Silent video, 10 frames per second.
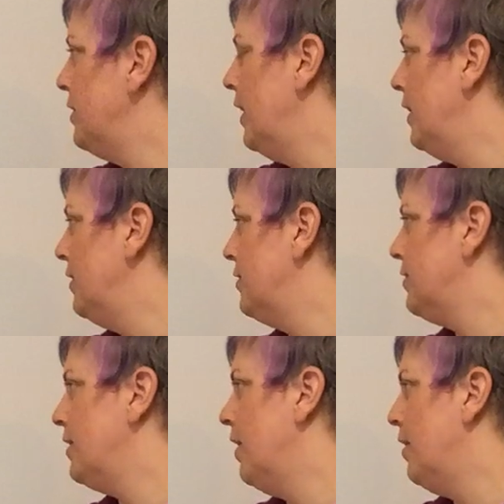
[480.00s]
and
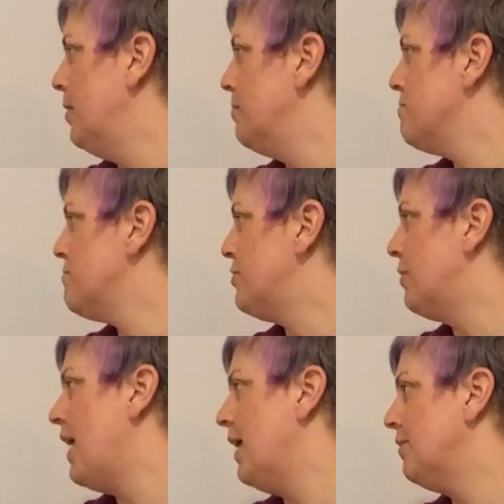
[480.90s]

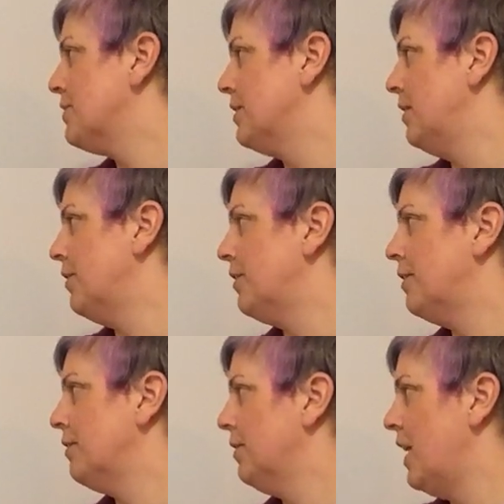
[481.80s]
giraffes and
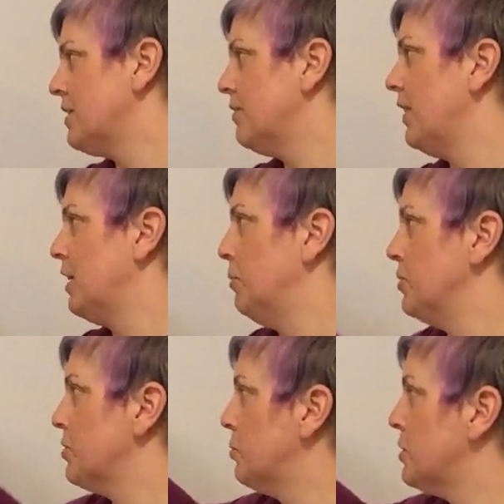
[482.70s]
lots of
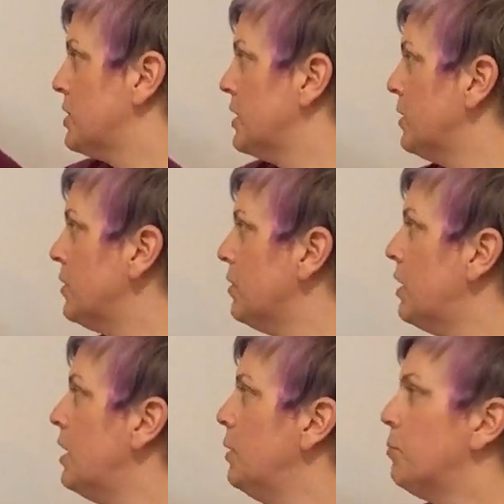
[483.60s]
animals. So we're still
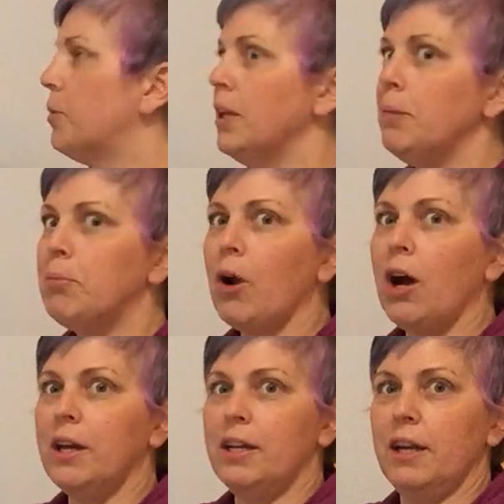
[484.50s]
pretty
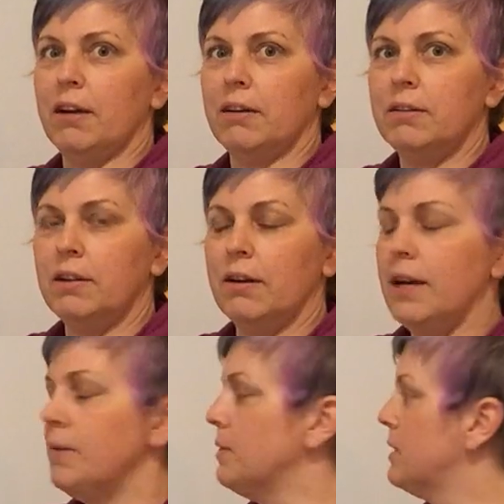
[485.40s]
broad here, all
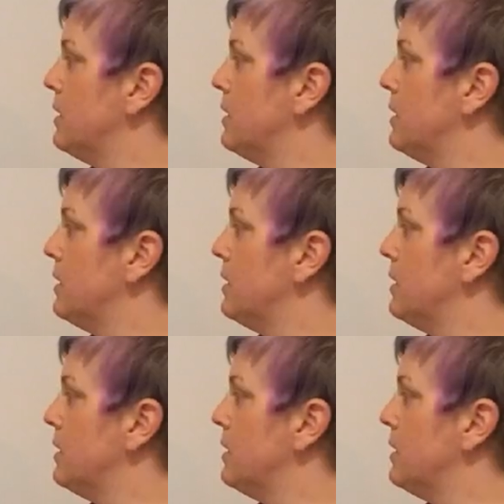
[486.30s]
right? We